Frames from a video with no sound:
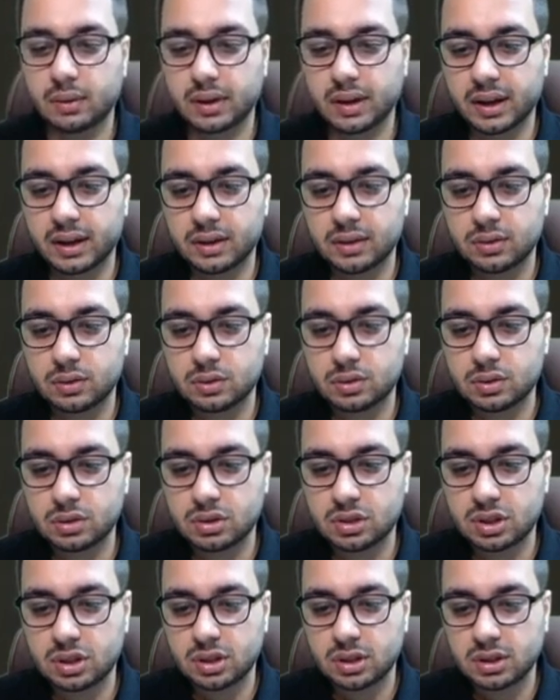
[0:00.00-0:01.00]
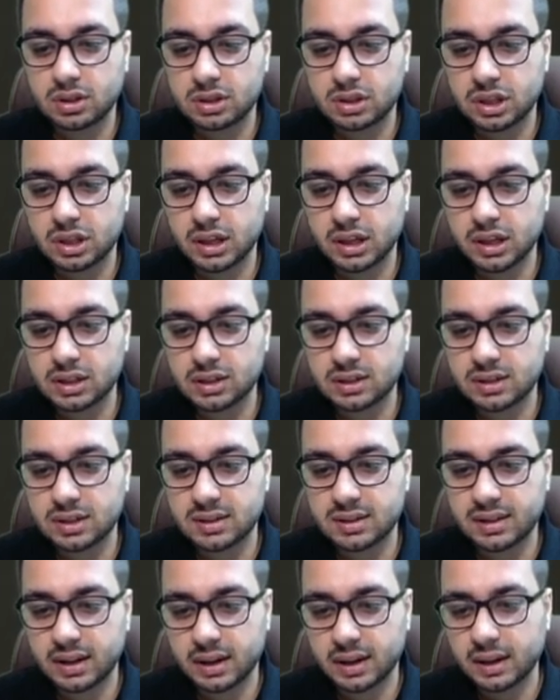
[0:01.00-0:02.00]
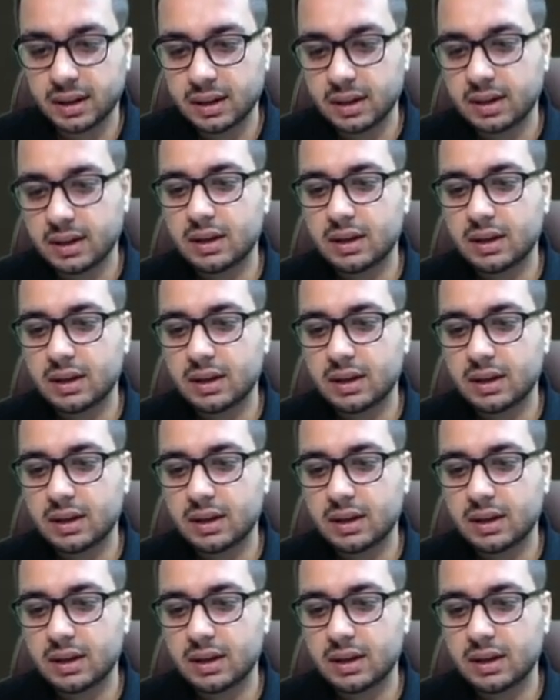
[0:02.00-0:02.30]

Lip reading: Okay, you should change this array